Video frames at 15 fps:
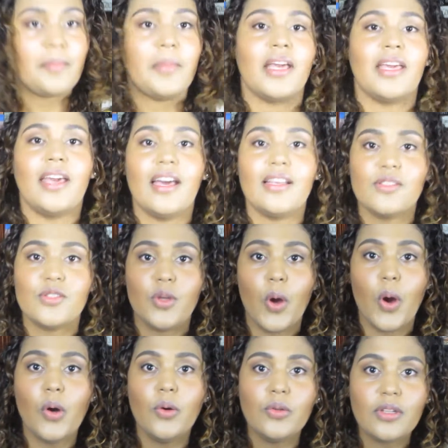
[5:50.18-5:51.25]
My cat
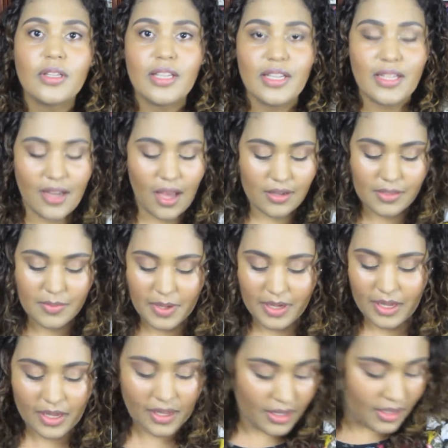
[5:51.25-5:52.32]
totally knocked
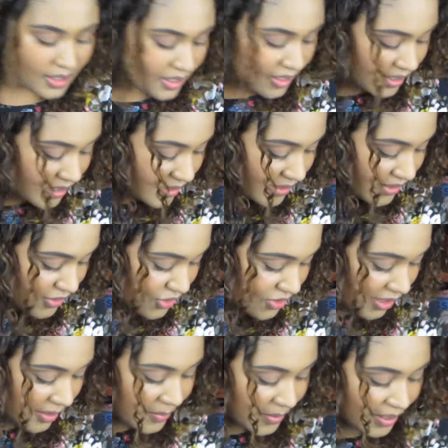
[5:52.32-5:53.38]
my
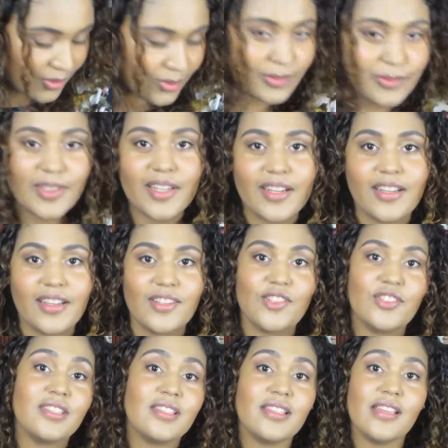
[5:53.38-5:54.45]
tripod over and
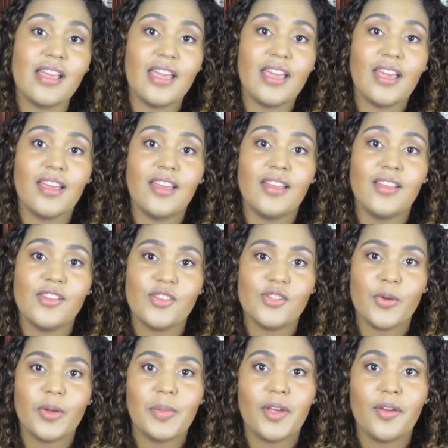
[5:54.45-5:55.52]
she's laying,
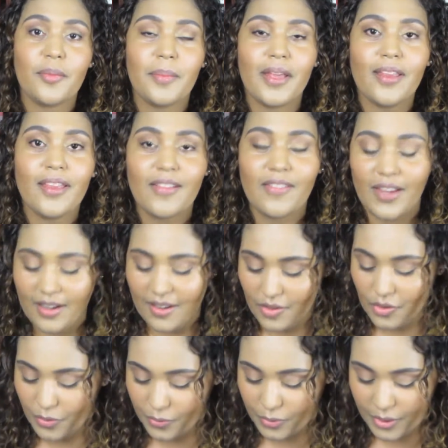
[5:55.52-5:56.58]
showing me her belly right now
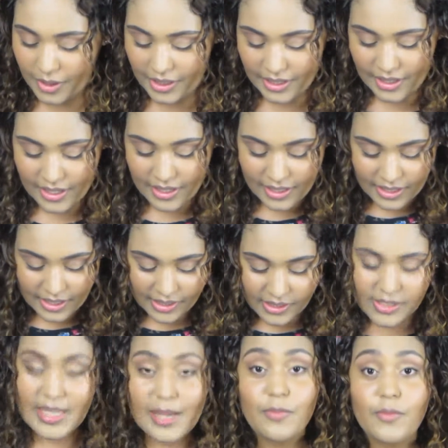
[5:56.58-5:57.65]
on the floor.
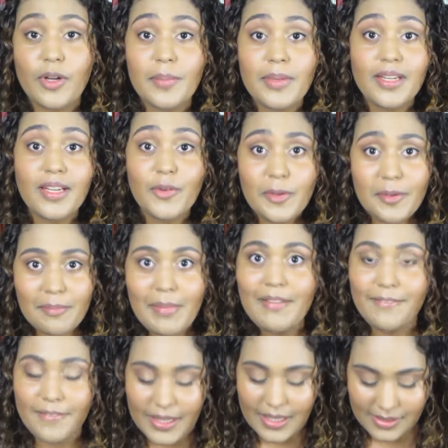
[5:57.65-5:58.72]
So I'm rubbing her with my
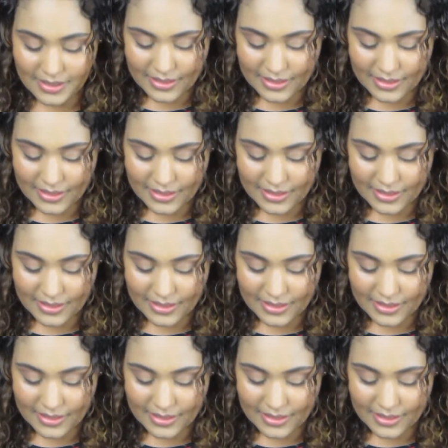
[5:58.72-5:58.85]
feet.